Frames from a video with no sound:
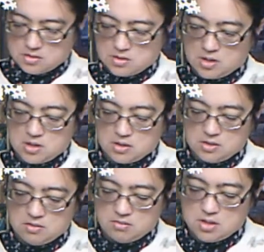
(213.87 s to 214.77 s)
And you
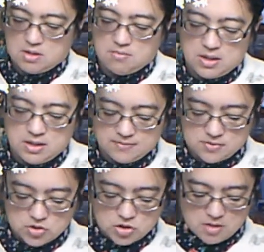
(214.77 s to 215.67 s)
know what? I might have
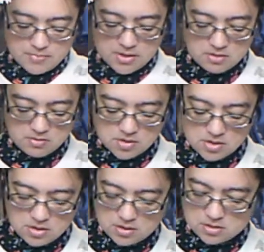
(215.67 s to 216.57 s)
to chop another
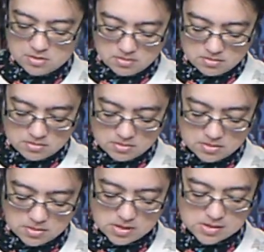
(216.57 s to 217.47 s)
onion
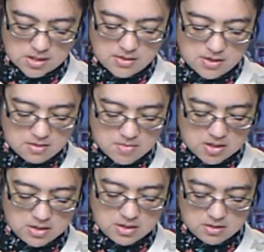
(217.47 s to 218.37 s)
because I think I might
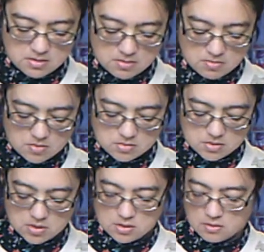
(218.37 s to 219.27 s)
need another
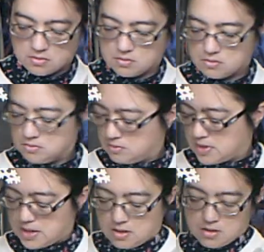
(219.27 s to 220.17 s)

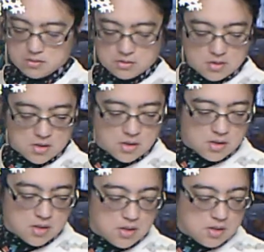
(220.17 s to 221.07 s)
layer.
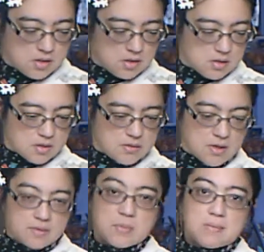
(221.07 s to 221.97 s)
I
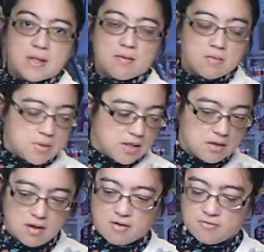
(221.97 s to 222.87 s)
thought maybe that would be
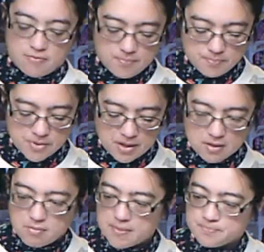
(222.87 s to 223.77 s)
enough. But
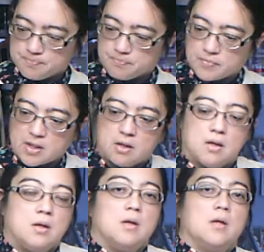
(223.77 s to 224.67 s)
anyway,
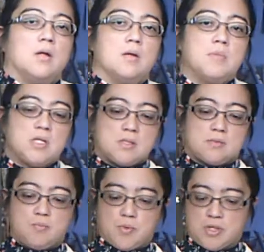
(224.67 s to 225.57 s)
I'm going to
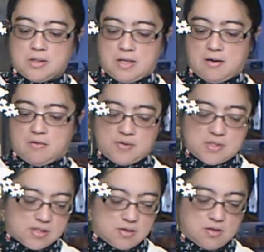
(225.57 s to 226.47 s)
put a layer of this
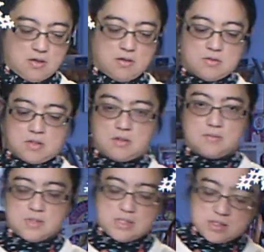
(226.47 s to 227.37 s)
on here, the sea